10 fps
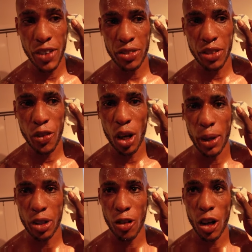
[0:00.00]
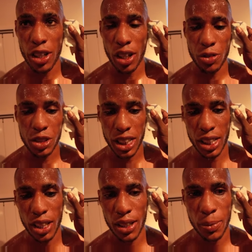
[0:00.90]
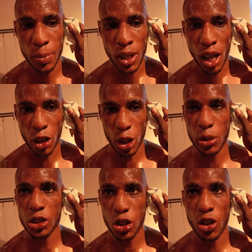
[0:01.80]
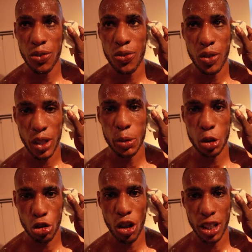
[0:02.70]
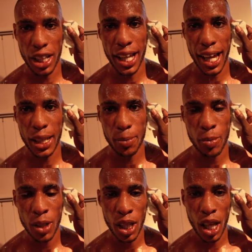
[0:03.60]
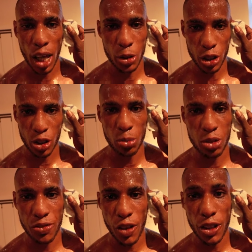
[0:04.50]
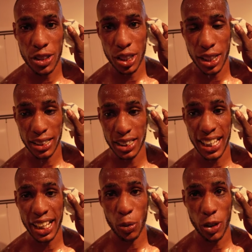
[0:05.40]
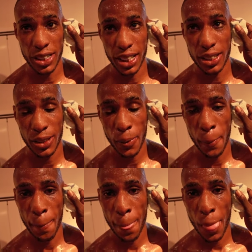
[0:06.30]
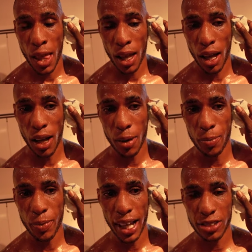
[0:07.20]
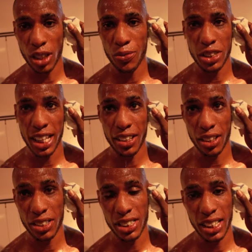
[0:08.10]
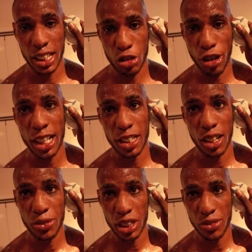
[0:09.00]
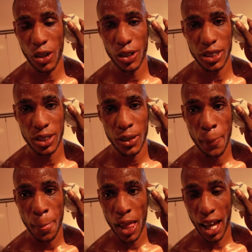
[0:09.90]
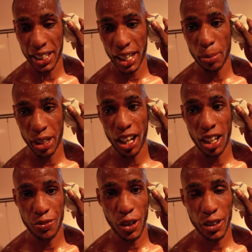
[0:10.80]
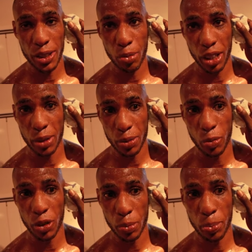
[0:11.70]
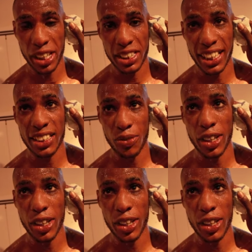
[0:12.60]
Oh, the, the fight went alright. Obviously, I knew he was tough, he was strong in game, and he was going to come to fight, and that's exactly what he did. Um, hats off for Dan. I can see that he's trying hard for this fight, and he gave me a hard fight. Probably one of the biggest tests